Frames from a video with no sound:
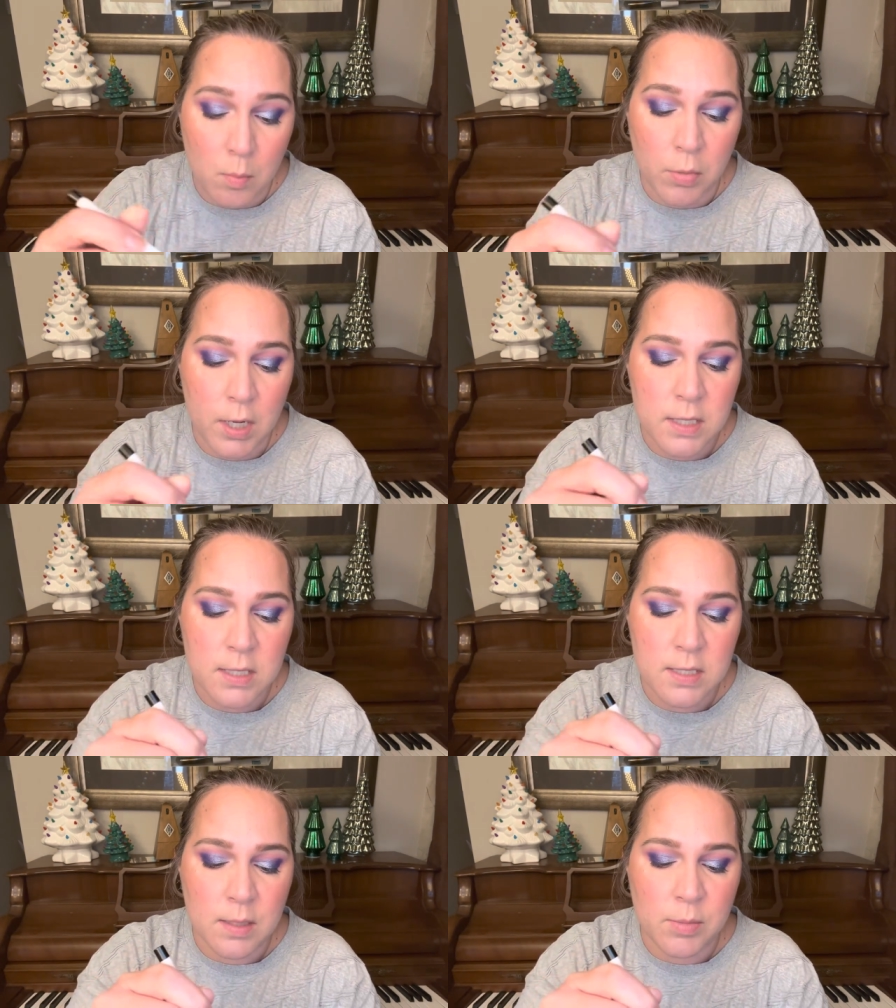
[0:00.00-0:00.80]
but
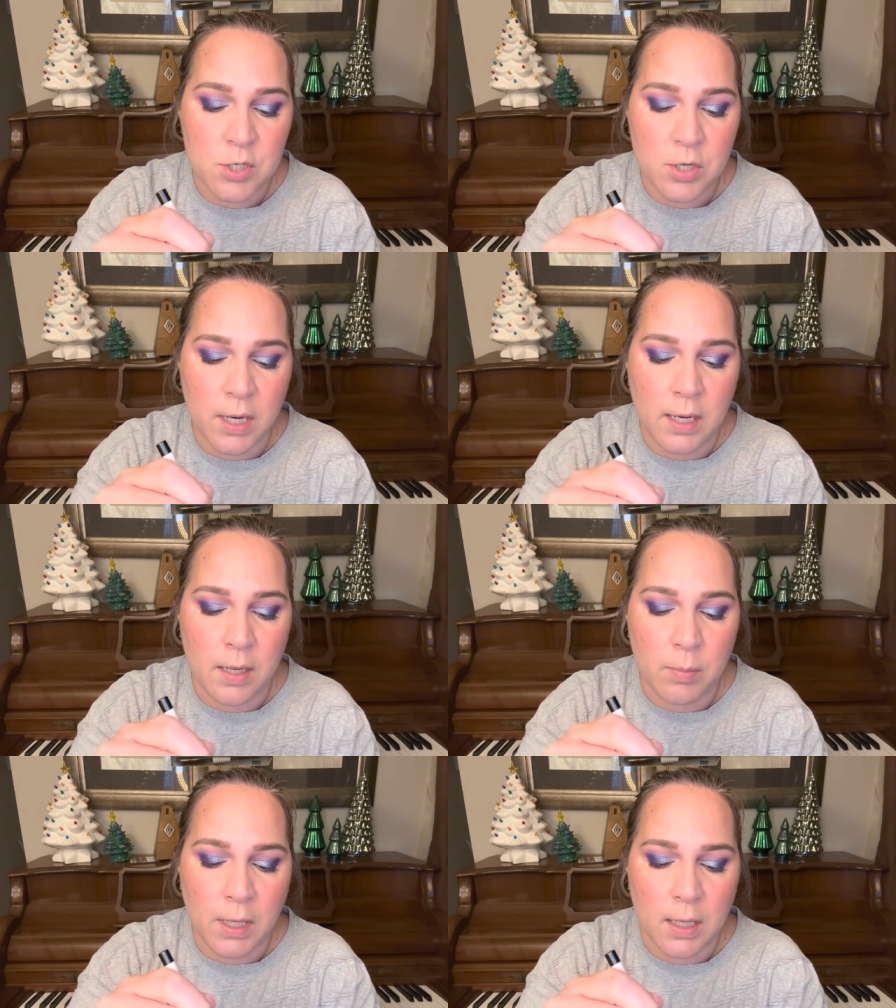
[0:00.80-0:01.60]
since I've been trying to
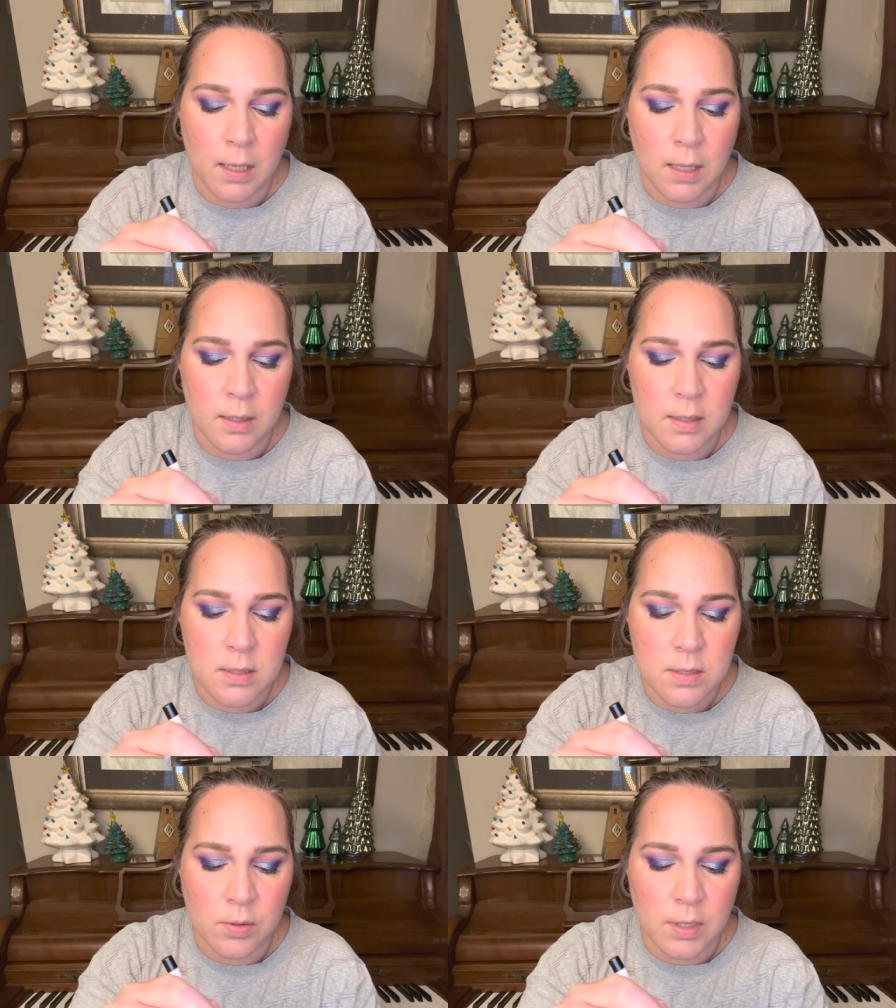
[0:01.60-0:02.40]
hit pan on this
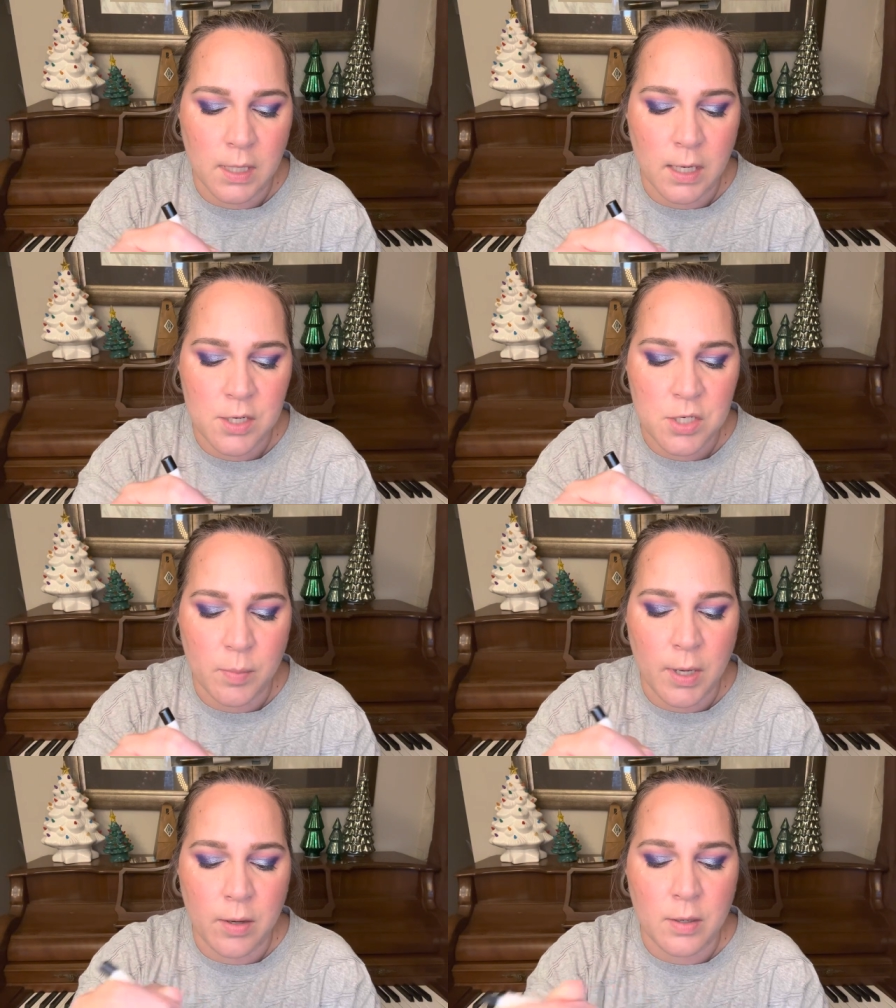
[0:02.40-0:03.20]
Sonia Kashuk
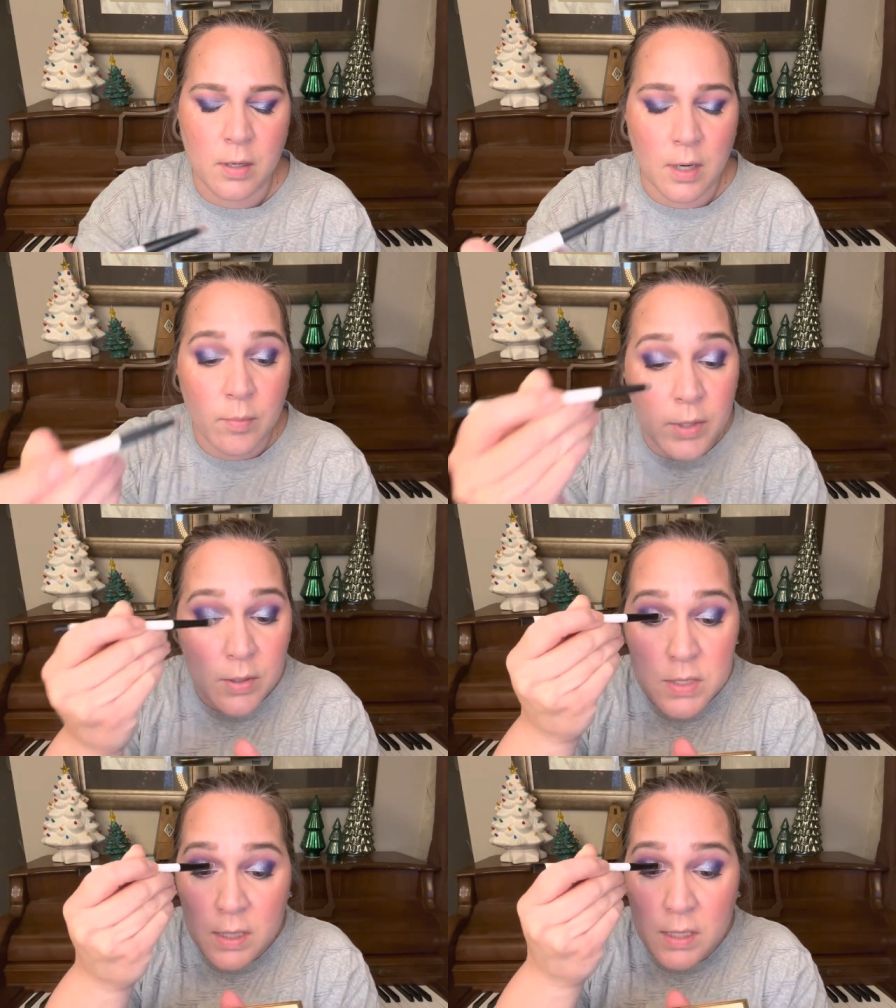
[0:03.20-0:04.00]
powder, I've been
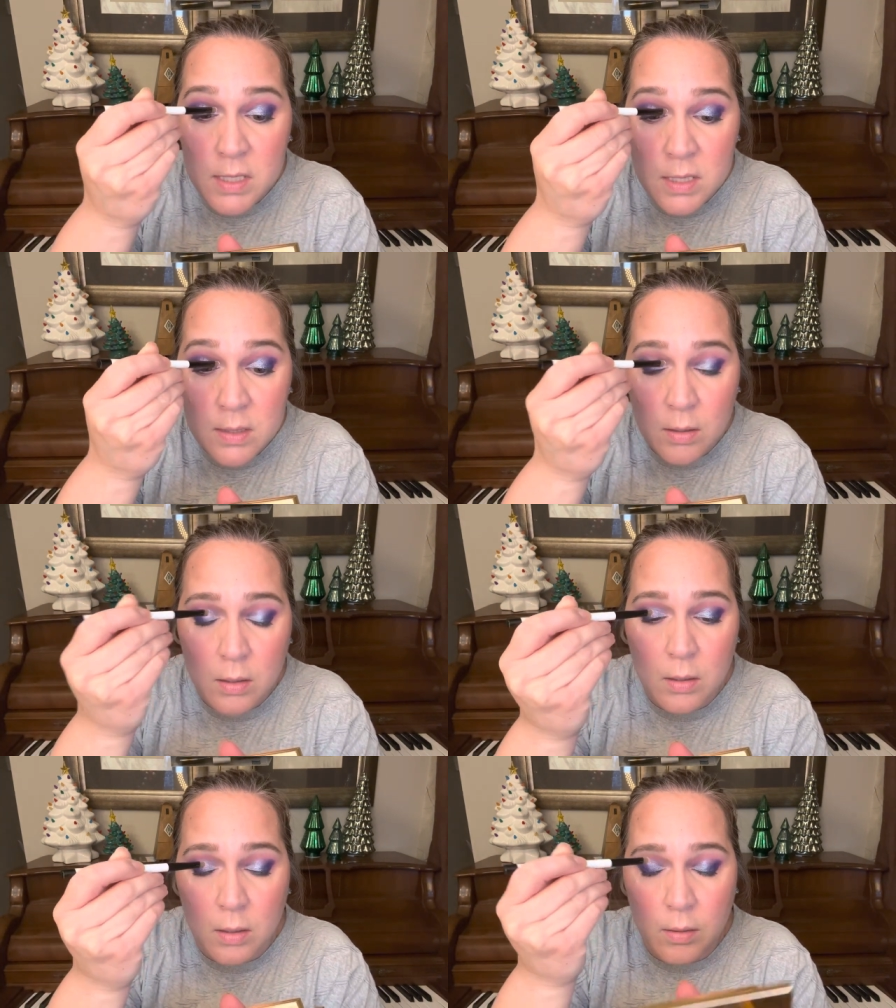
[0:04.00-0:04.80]
using this,
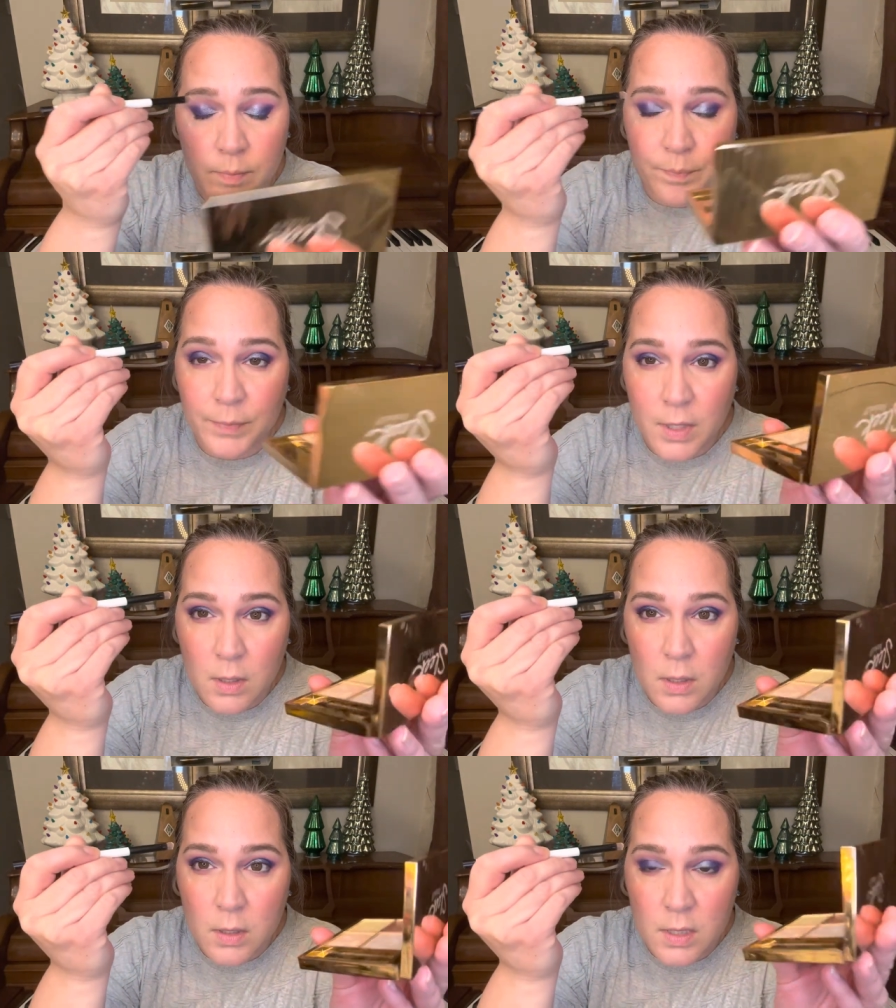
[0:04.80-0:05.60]
or
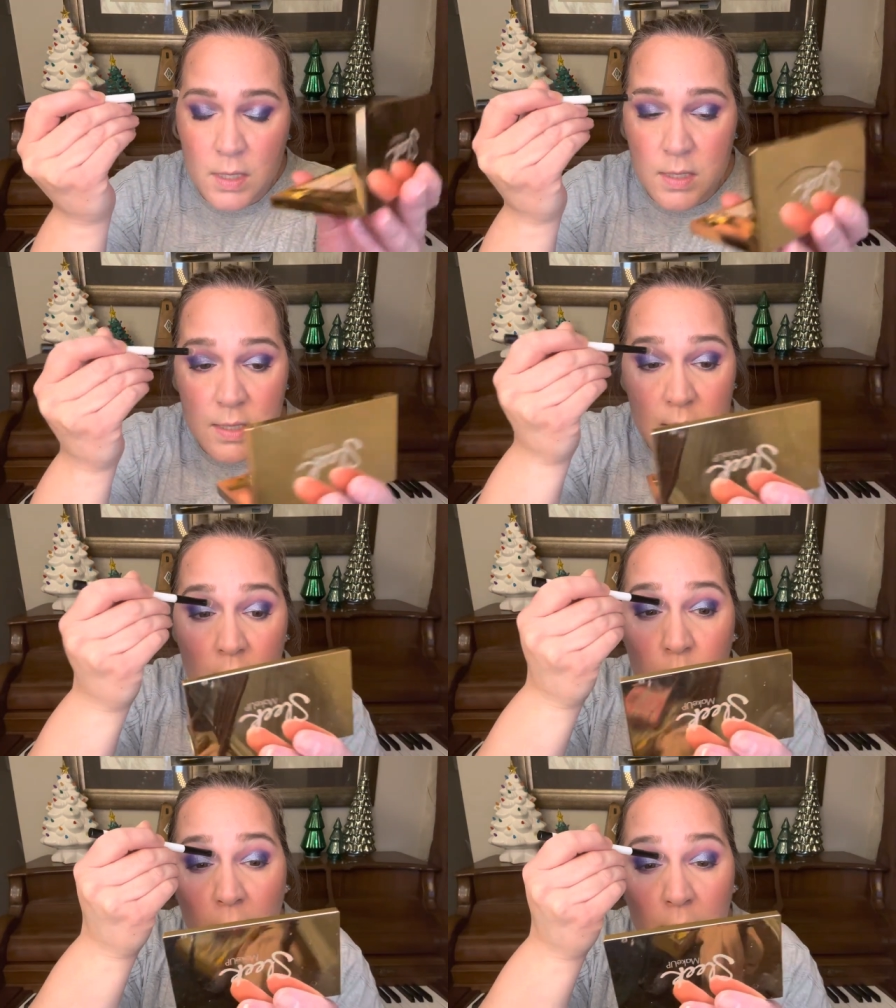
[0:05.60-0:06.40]
this
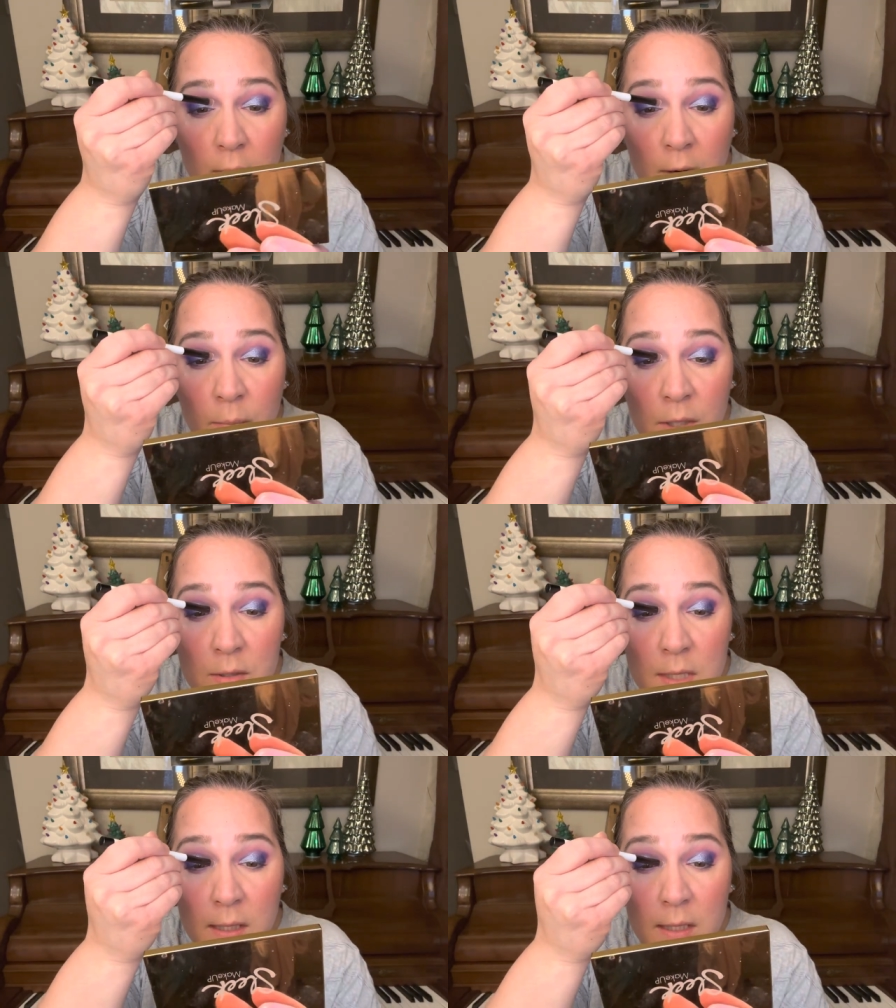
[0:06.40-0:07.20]
Sleek powder, I've been
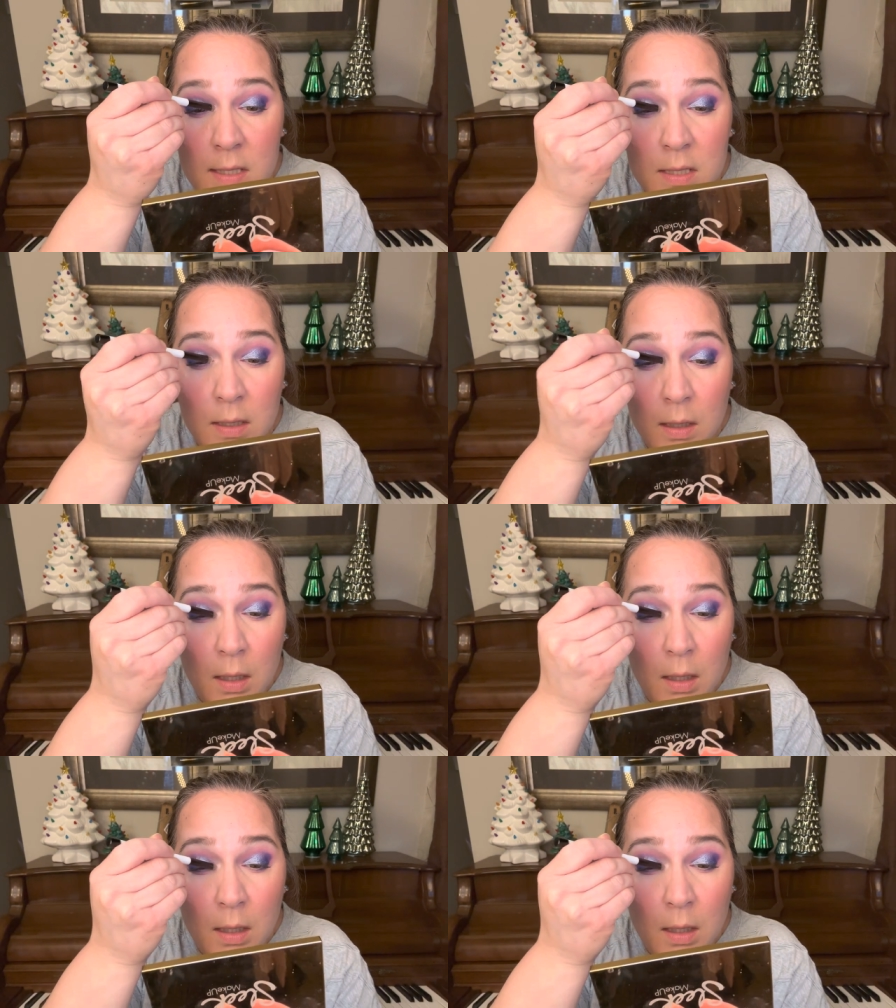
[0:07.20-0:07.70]
using this.